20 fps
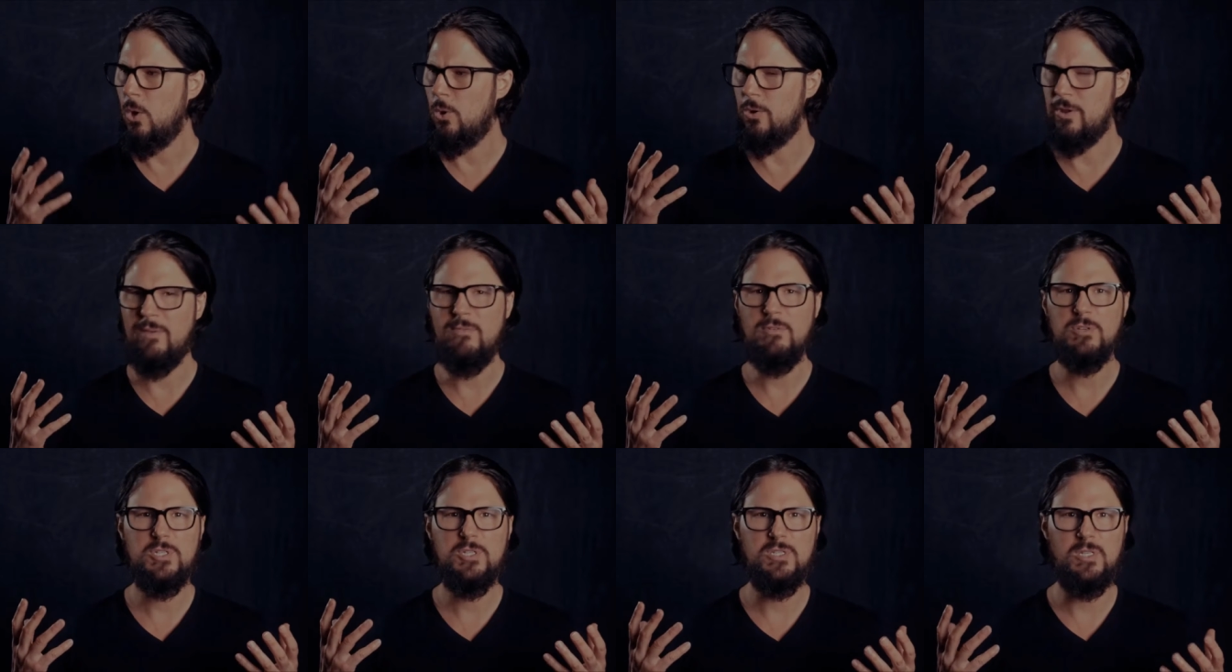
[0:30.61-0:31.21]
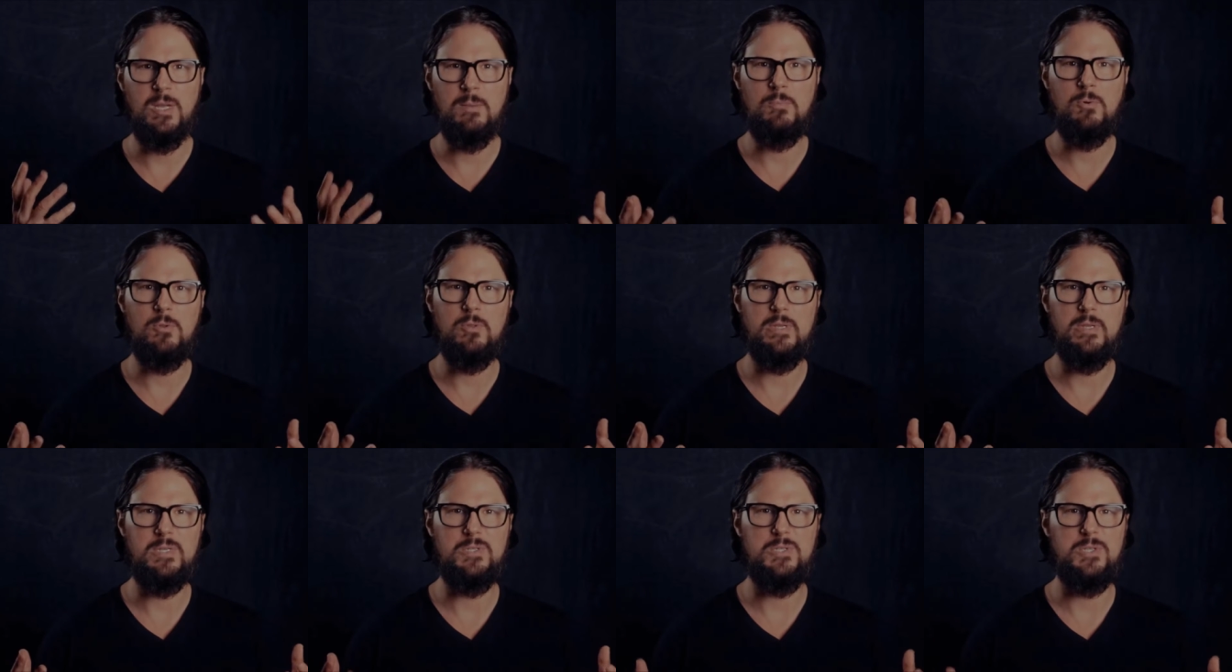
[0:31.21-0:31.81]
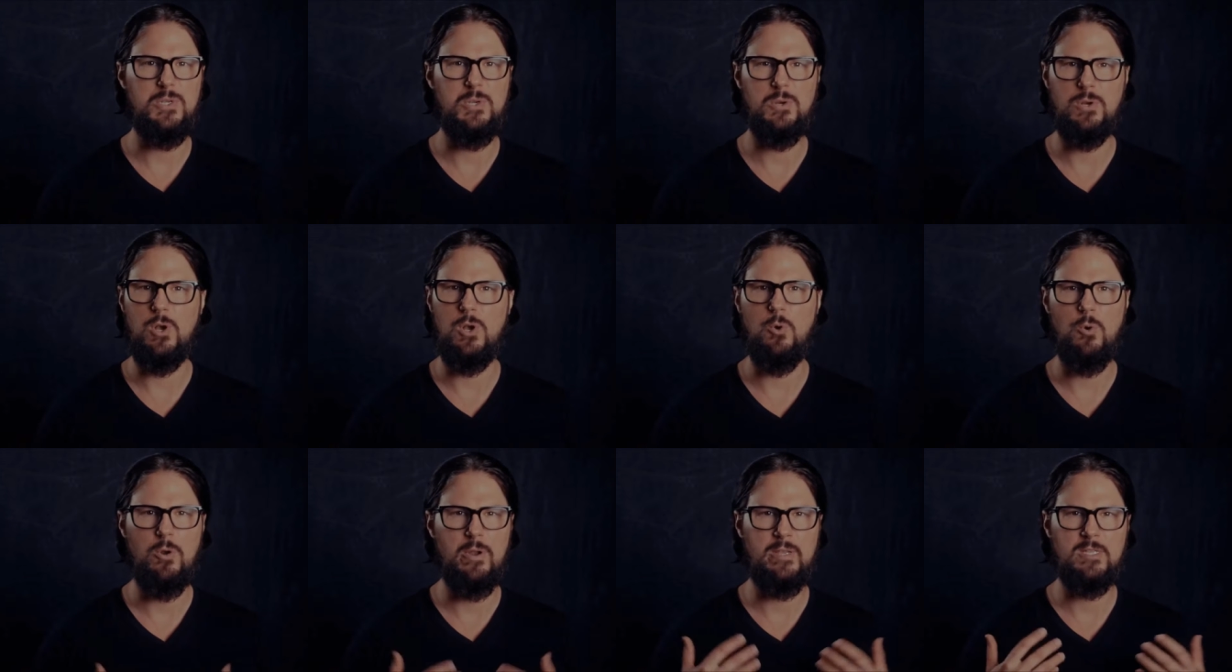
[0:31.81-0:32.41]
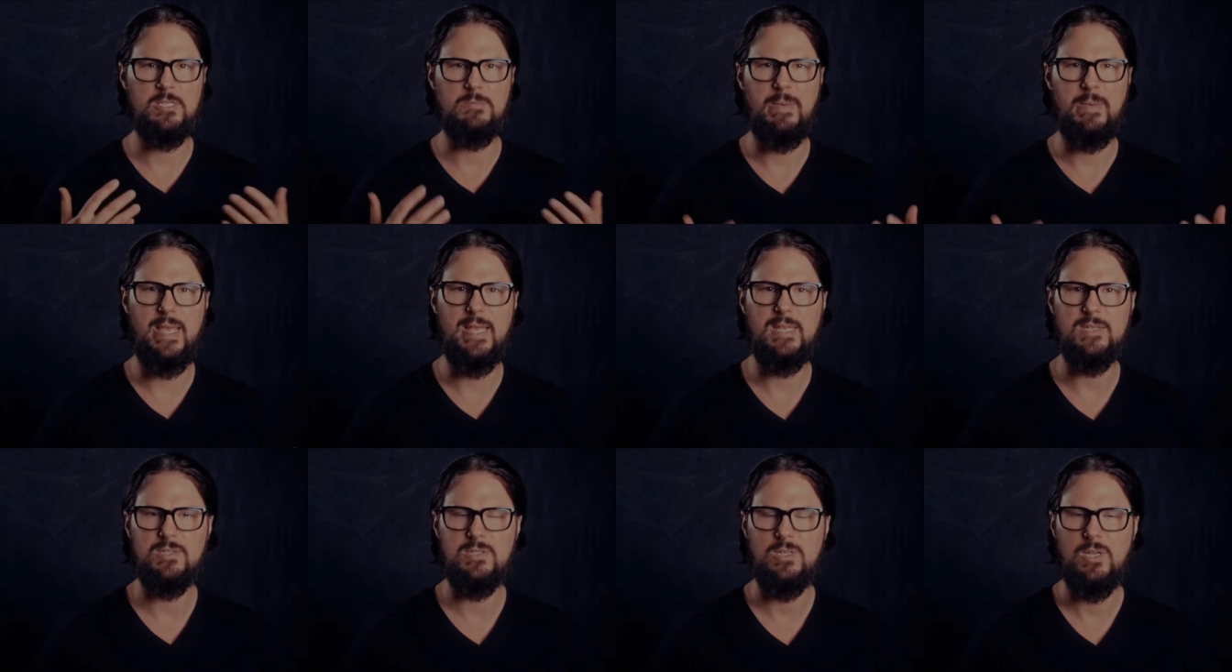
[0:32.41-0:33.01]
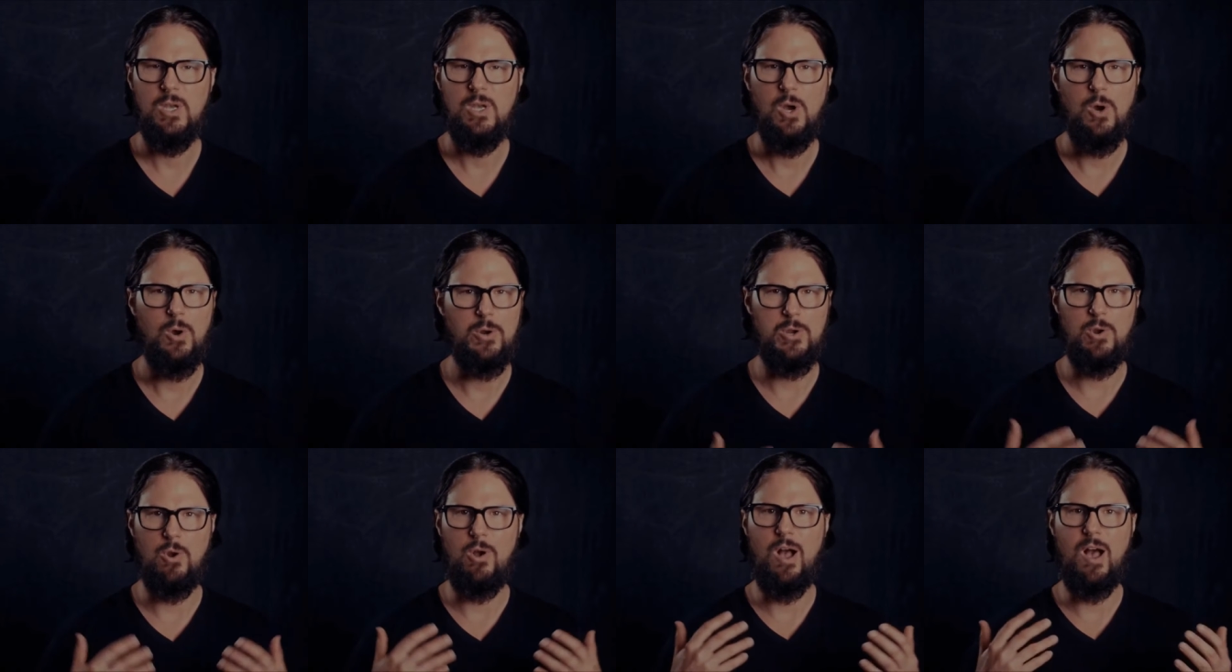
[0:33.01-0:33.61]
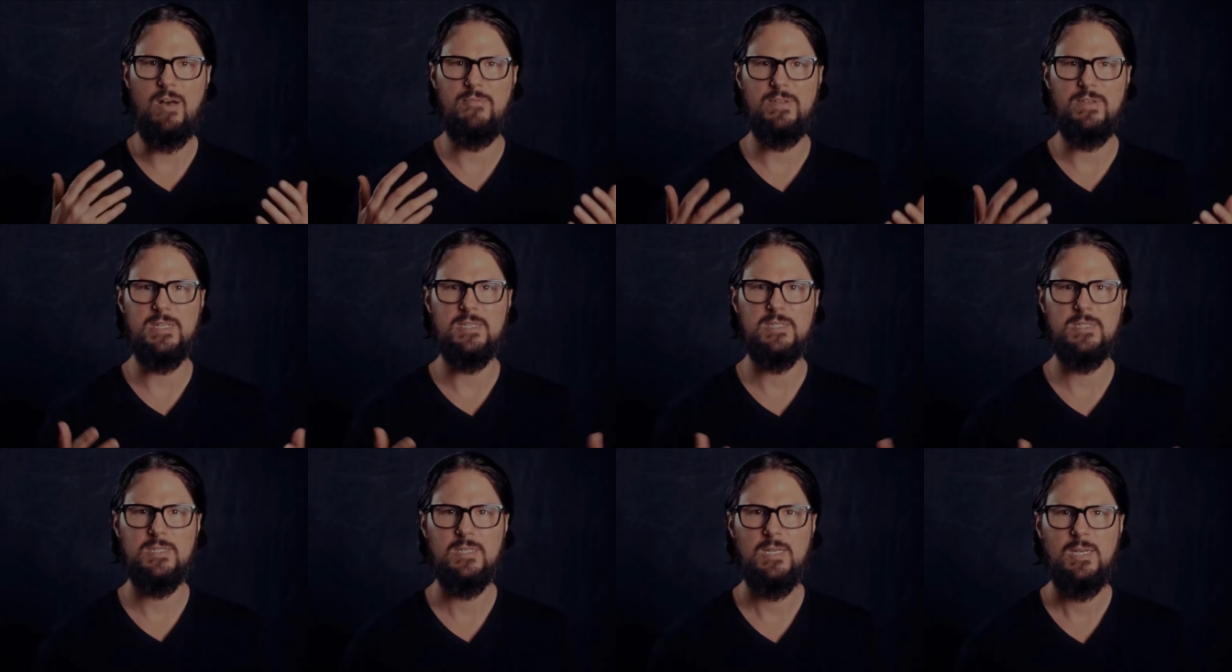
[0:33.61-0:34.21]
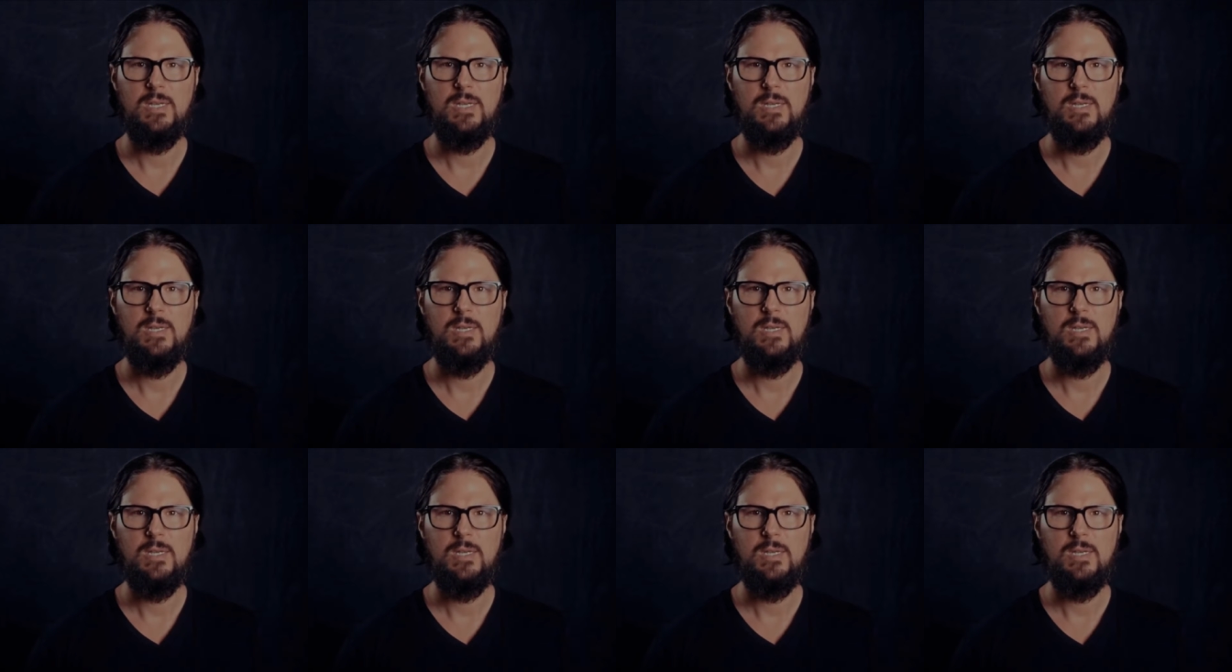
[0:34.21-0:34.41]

Or you ever stumble into your co working space or your office